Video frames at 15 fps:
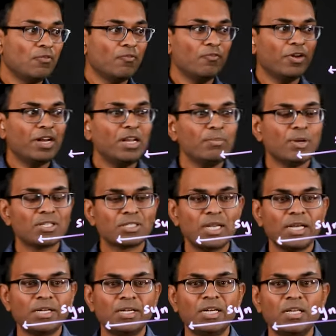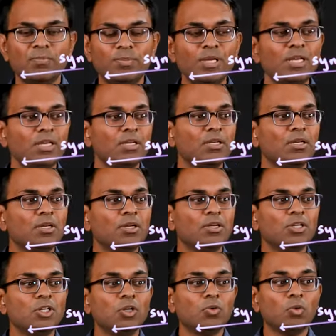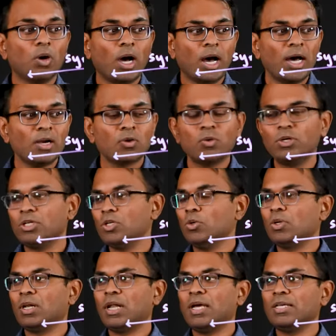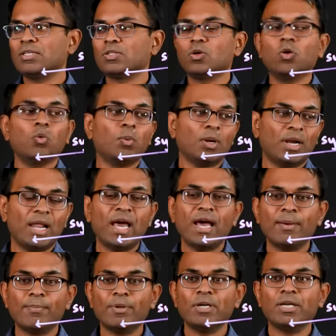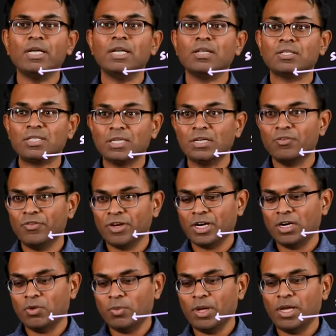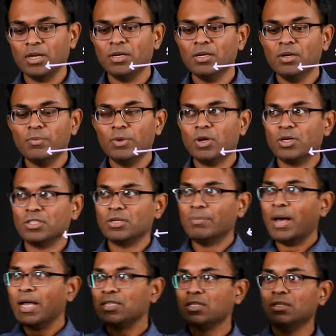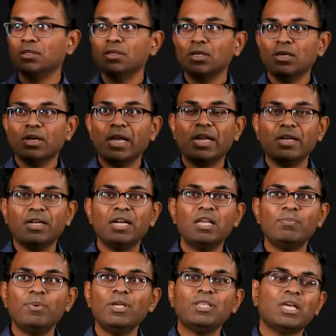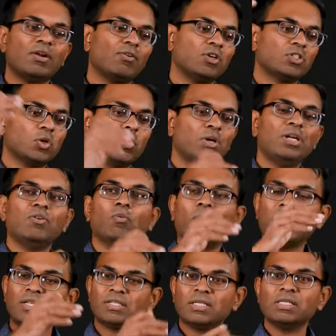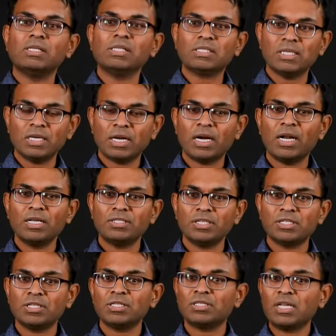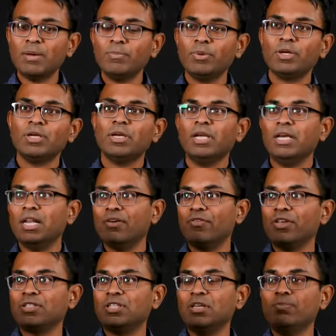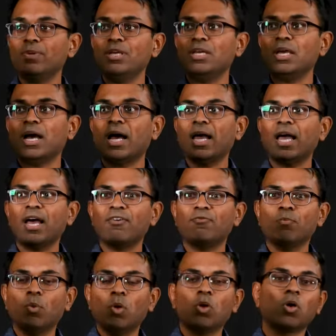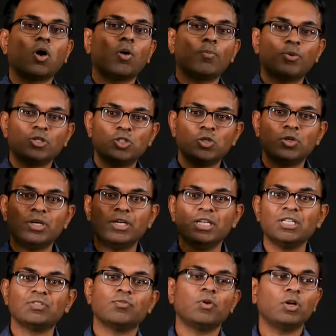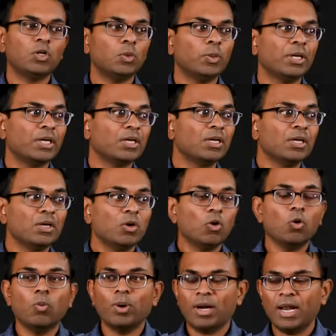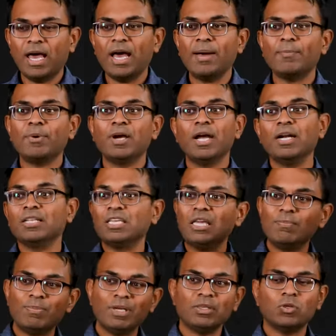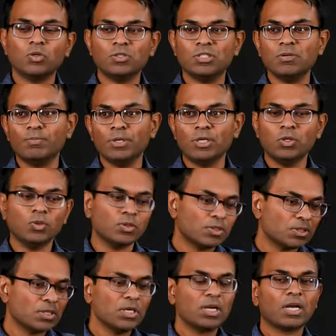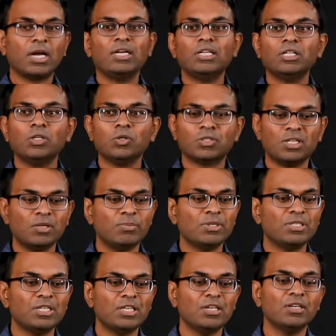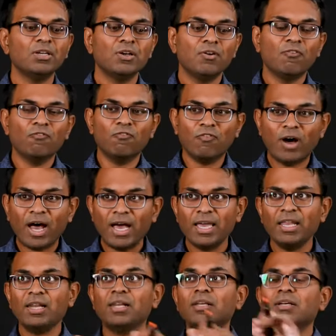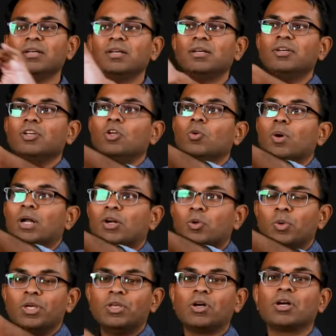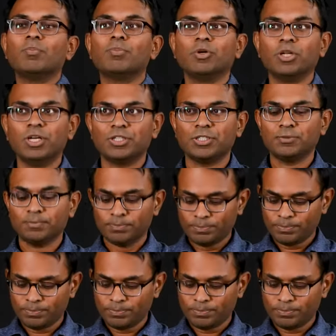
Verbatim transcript: very much like DDP, you are going to utilize overlap in a significant way. Because imagine in DDP, there was only one single synchronization step in FSDP, I have more opportunities for doing overlap and keeping those GPUs continuously busy while you are doing your computation.